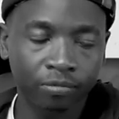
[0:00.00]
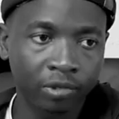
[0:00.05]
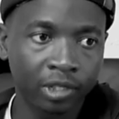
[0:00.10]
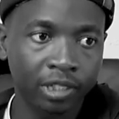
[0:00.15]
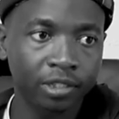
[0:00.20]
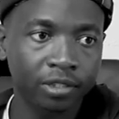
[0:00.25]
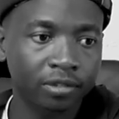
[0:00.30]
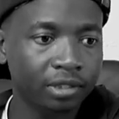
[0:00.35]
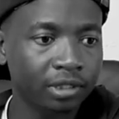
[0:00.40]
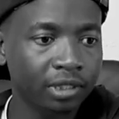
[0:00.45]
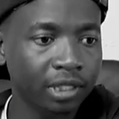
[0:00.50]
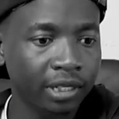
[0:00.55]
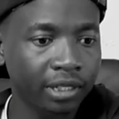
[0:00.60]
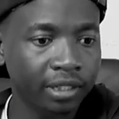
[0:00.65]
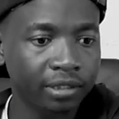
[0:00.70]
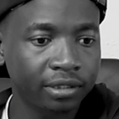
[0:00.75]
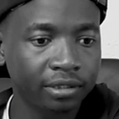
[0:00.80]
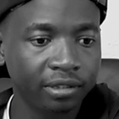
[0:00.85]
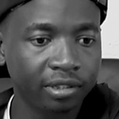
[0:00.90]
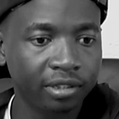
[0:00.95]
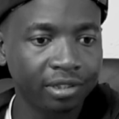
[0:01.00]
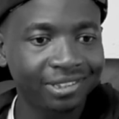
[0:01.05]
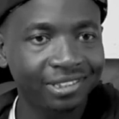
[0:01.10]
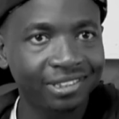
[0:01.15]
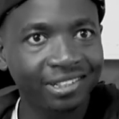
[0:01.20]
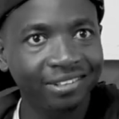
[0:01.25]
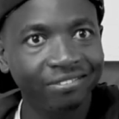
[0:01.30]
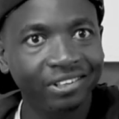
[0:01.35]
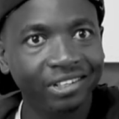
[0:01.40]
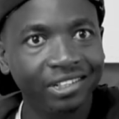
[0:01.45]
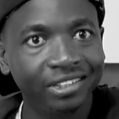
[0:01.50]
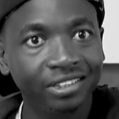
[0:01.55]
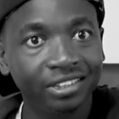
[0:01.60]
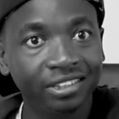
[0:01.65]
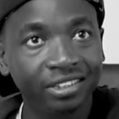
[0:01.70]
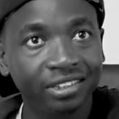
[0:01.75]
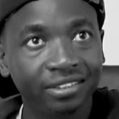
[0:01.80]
wanted to start at 7-ish.